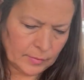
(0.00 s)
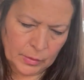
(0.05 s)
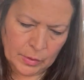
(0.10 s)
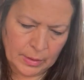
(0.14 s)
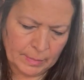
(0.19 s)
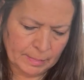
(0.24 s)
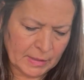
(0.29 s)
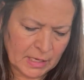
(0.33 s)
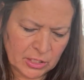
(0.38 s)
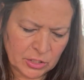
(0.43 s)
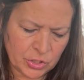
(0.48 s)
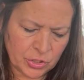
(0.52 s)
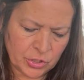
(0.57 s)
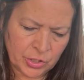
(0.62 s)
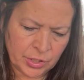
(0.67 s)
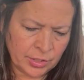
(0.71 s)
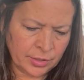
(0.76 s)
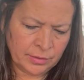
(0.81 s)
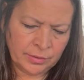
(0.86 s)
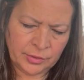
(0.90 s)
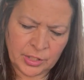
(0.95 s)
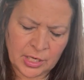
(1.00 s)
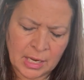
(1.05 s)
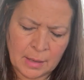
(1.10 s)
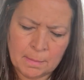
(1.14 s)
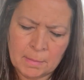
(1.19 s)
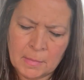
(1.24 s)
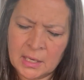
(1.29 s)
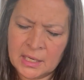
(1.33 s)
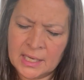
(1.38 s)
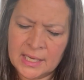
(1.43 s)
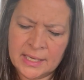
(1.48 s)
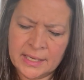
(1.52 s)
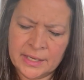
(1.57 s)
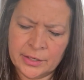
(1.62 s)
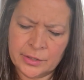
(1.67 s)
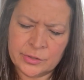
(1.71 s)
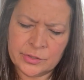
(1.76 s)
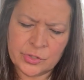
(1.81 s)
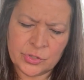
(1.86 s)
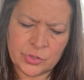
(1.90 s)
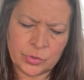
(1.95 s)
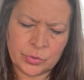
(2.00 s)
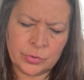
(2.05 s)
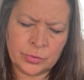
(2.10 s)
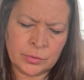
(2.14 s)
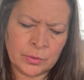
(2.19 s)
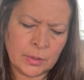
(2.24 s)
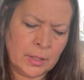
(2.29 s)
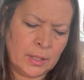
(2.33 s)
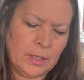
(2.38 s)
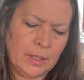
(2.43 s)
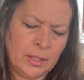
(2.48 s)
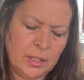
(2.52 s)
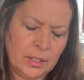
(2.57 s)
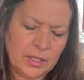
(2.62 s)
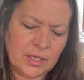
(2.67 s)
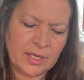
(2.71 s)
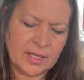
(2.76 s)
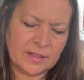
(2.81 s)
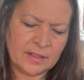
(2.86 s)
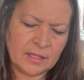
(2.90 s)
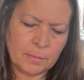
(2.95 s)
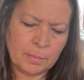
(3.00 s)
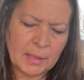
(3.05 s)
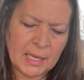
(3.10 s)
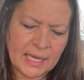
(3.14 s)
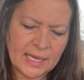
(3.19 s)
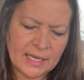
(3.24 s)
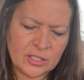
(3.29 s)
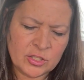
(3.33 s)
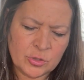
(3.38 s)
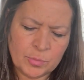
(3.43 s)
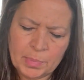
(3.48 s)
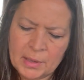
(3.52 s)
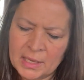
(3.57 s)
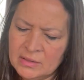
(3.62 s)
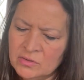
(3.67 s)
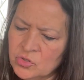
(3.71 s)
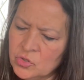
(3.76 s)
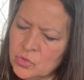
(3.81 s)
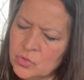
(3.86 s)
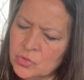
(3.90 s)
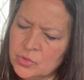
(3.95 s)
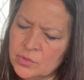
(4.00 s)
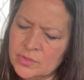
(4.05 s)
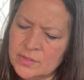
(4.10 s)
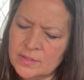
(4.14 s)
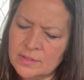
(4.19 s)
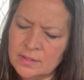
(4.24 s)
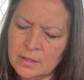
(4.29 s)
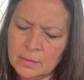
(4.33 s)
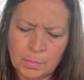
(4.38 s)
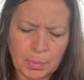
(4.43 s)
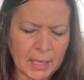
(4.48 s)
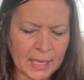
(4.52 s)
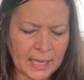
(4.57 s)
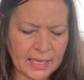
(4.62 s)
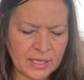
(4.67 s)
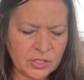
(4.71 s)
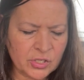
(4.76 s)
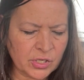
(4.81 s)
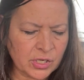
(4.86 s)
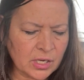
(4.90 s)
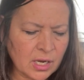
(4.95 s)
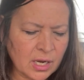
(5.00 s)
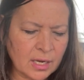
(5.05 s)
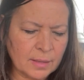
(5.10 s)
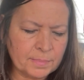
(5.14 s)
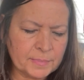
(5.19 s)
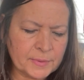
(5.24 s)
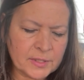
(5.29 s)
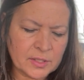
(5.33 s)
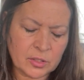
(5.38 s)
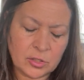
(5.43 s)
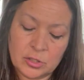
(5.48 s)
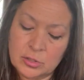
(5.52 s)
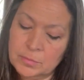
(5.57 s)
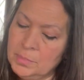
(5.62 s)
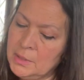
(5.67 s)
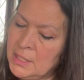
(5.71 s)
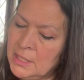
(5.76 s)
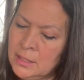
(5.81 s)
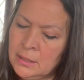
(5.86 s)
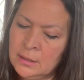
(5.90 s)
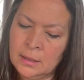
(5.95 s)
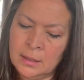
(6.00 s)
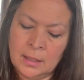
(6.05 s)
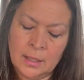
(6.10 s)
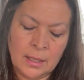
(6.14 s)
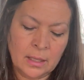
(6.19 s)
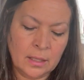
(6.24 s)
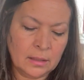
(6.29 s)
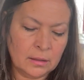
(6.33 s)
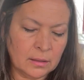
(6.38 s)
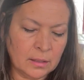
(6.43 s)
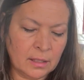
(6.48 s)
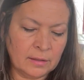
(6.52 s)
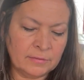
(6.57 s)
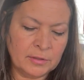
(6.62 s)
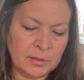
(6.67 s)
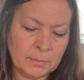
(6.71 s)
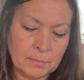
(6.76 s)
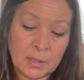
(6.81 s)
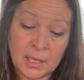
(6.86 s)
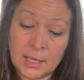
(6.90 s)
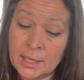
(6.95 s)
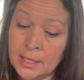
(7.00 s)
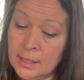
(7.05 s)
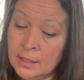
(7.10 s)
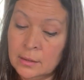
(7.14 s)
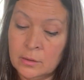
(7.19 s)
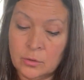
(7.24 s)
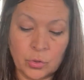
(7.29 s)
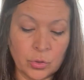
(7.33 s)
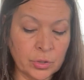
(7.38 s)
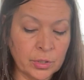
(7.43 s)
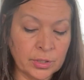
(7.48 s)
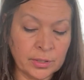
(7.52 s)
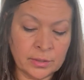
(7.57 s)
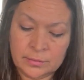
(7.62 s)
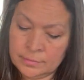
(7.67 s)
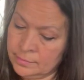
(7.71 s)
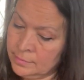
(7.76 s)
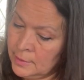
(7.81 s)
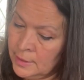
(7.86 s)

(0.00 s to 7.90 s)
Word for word: I'm not sure. You got money here too. You got the Page of Pentacles and the Page of Cups. It could be love and money or